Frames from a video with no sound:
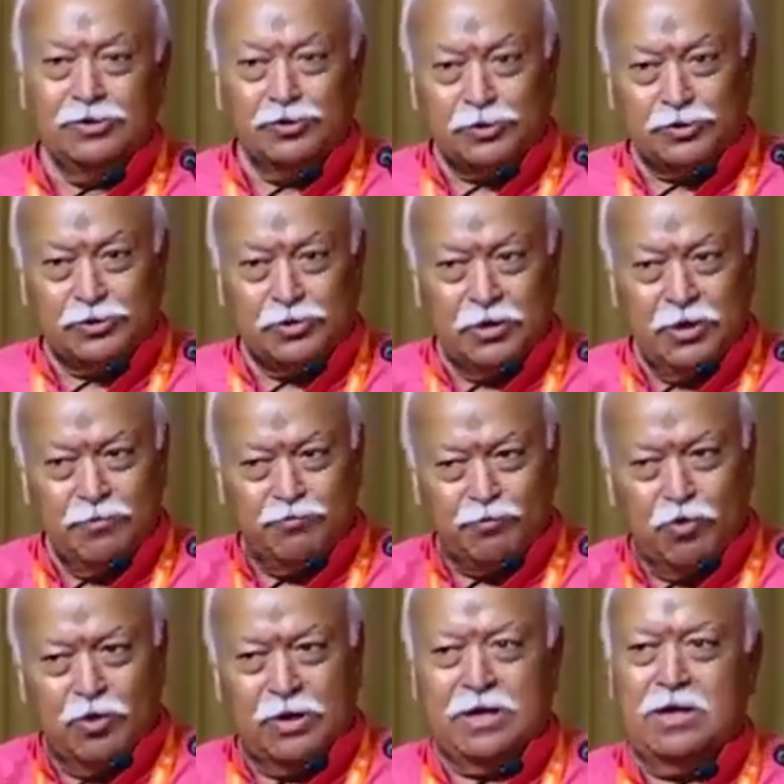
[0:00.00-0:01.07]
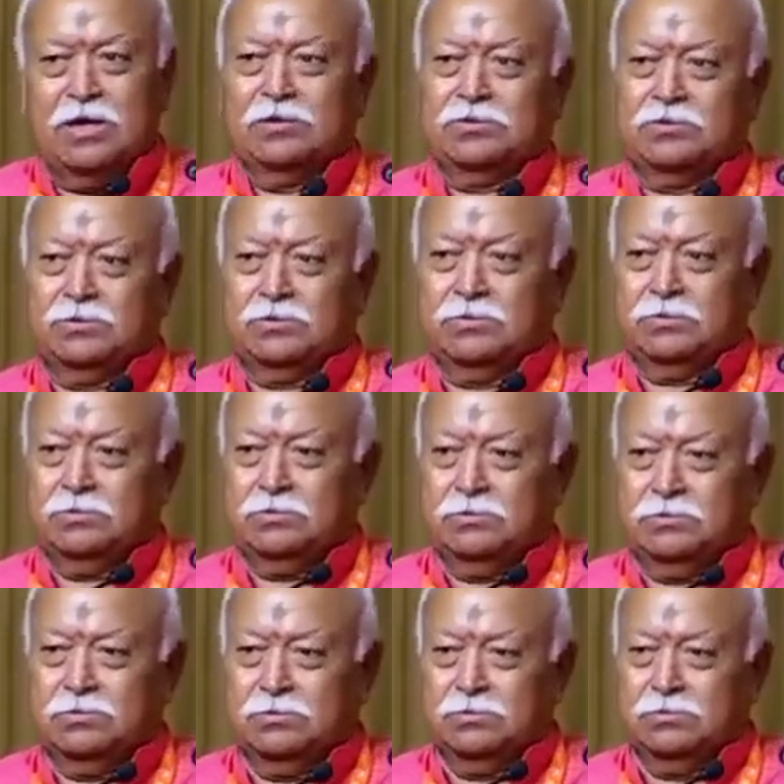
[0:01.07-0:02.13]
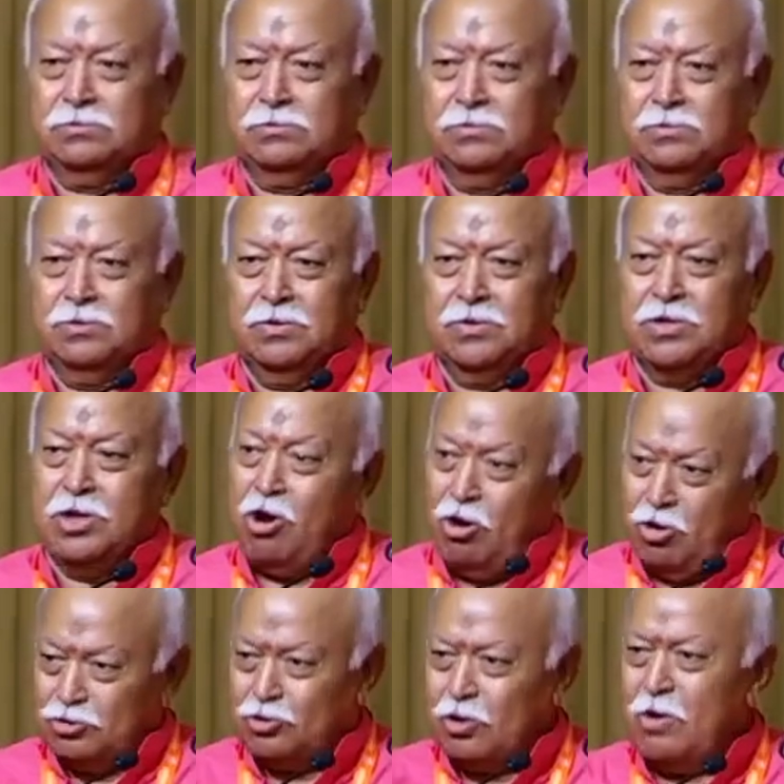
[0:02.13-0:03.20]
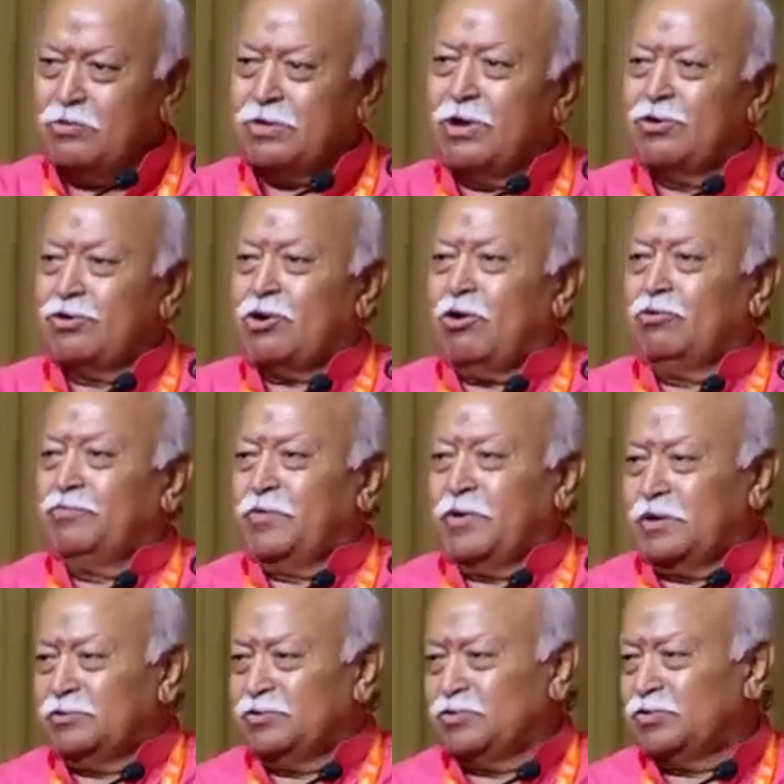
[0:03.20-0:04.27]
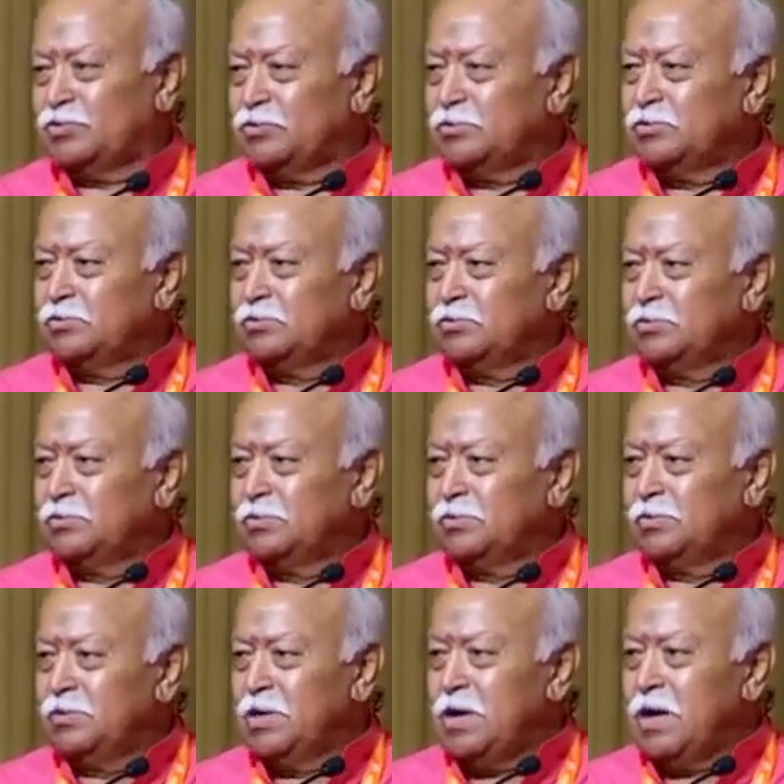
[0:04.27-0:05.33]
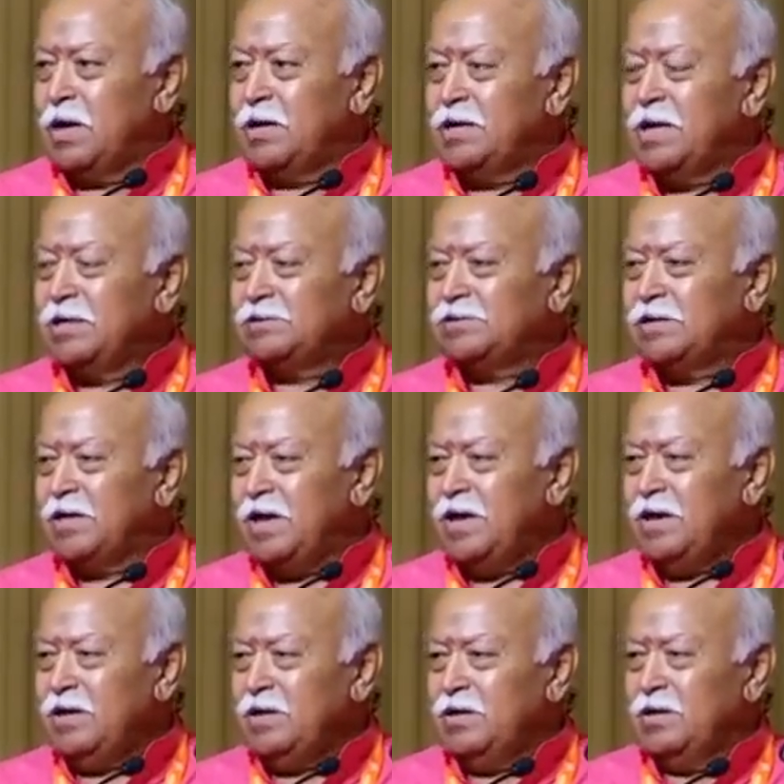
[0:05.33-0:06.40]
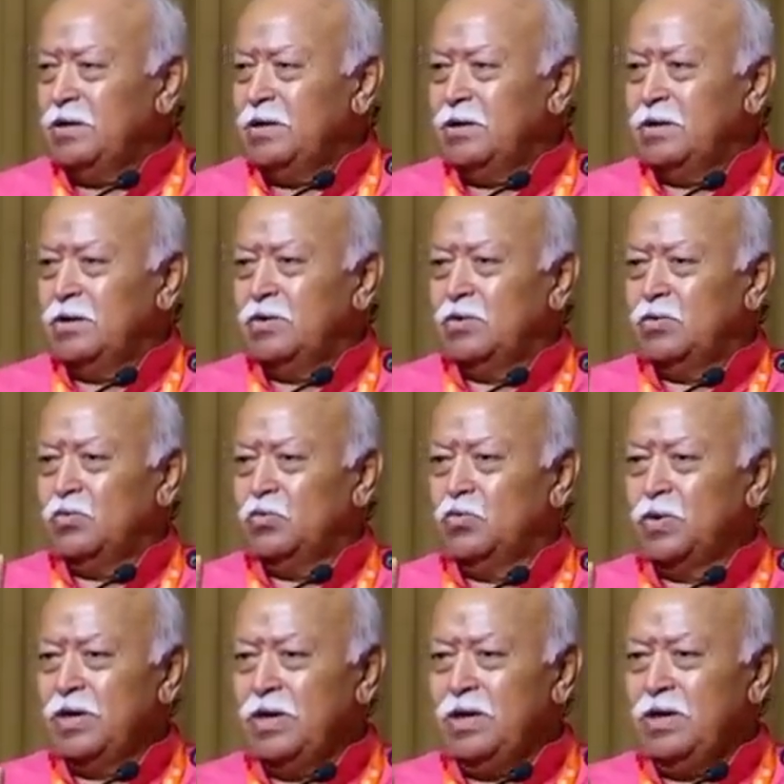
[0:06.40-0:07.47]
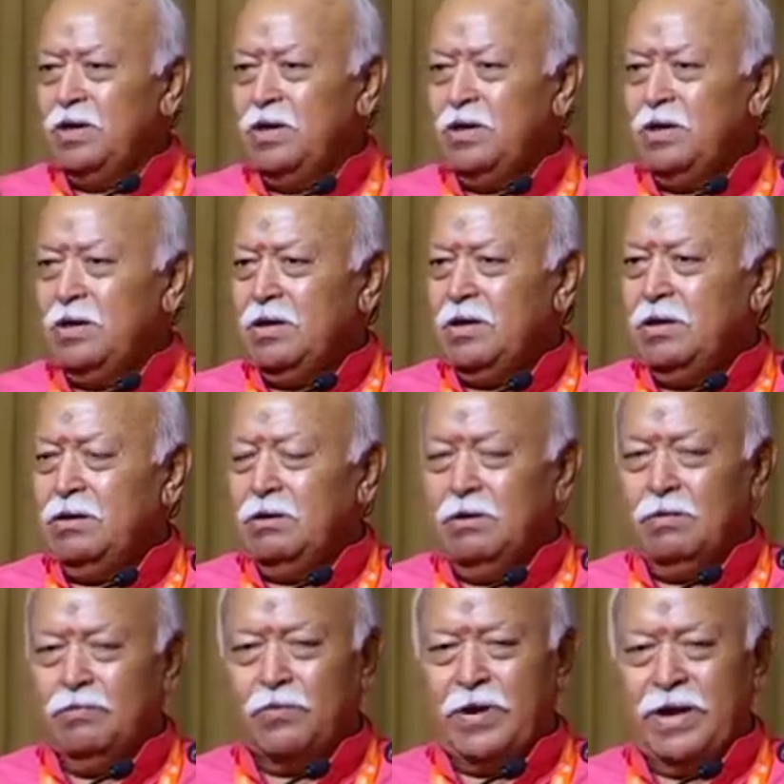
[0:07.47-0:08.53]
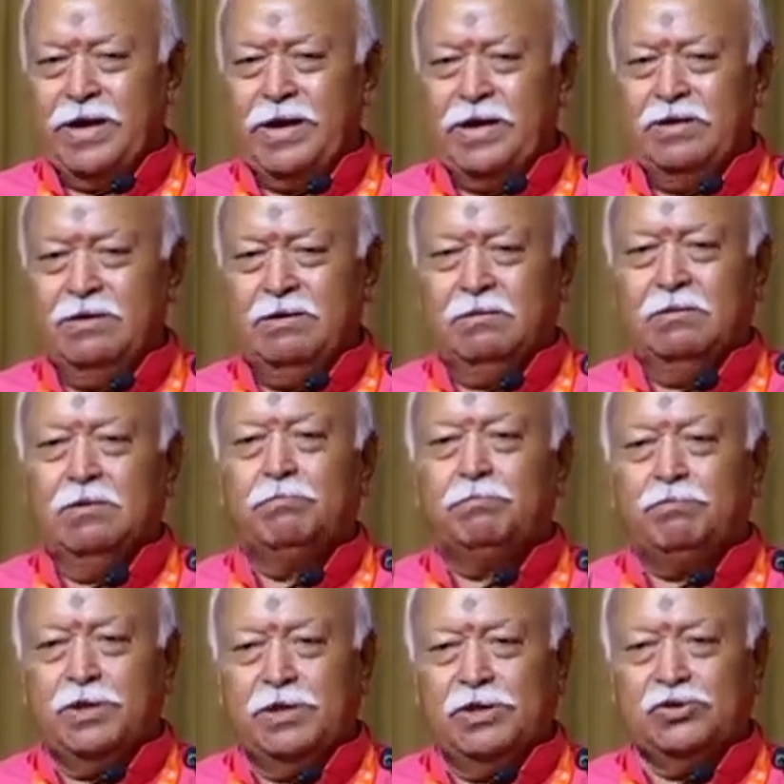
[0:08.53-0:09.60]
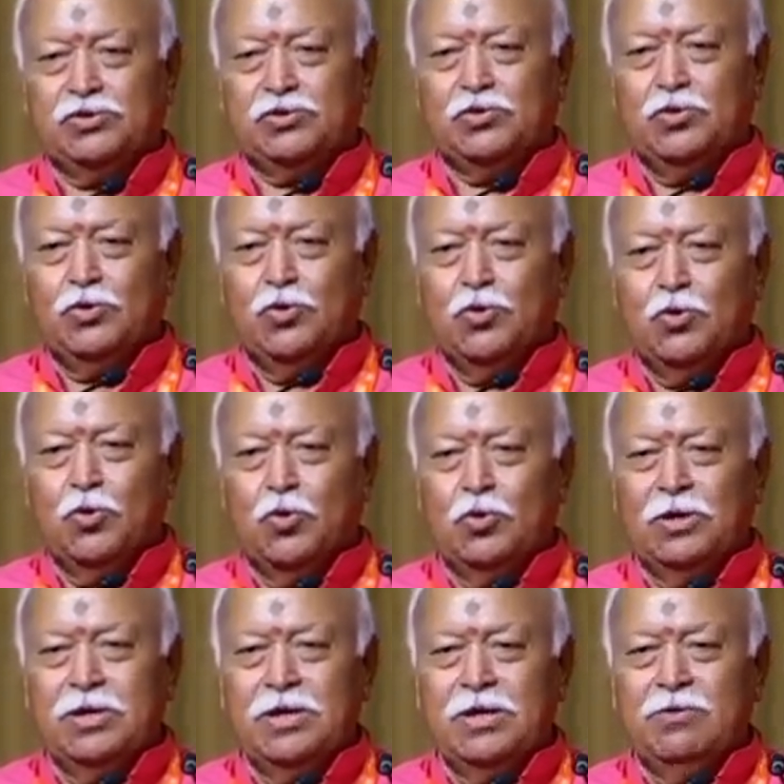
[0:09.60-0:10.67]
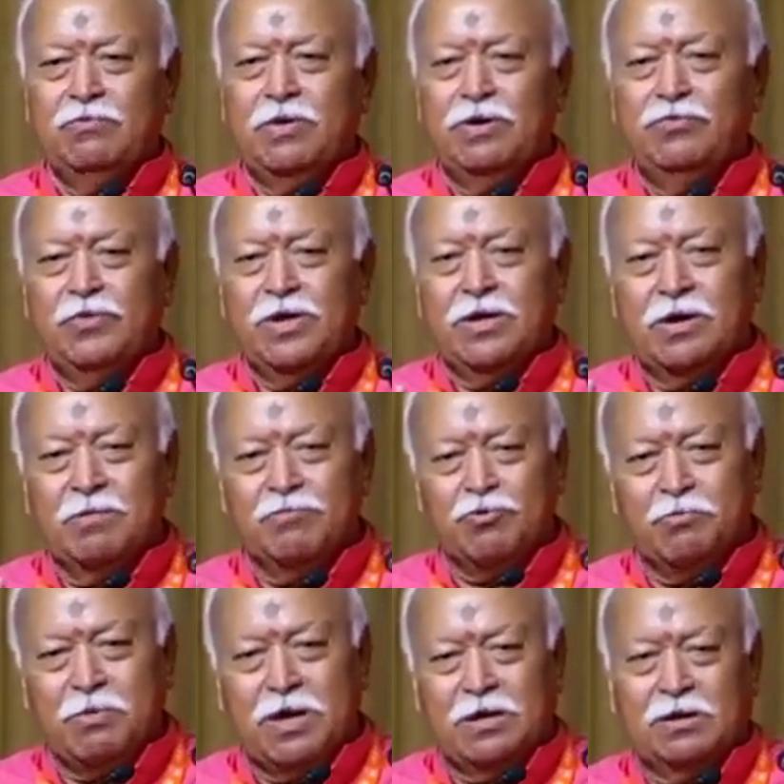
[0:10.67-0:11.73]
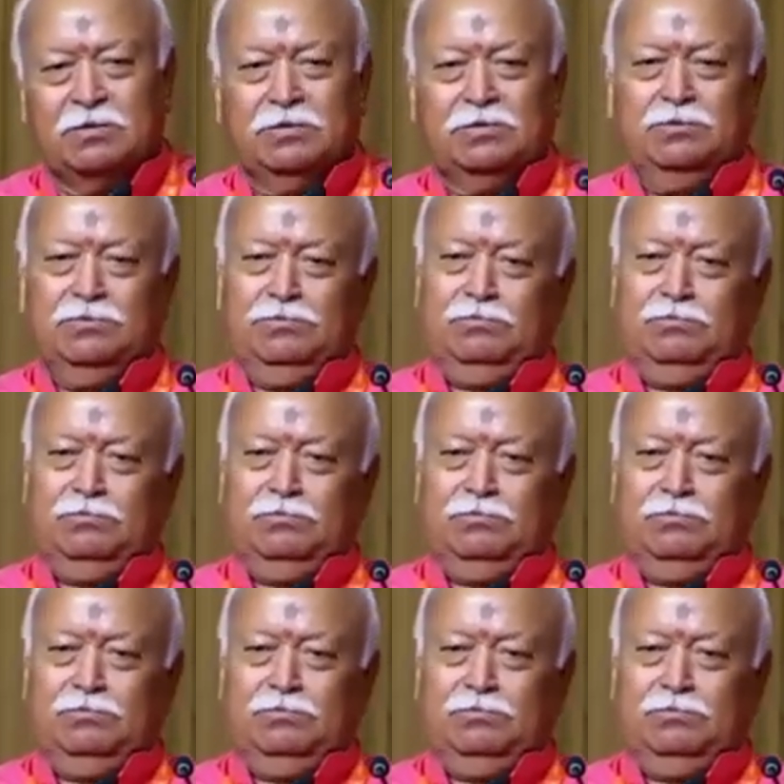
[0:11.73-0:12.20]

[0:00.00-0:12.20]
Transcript: once in 4 years. They also have their conference. And they say, we find peace only when we come to Bharat.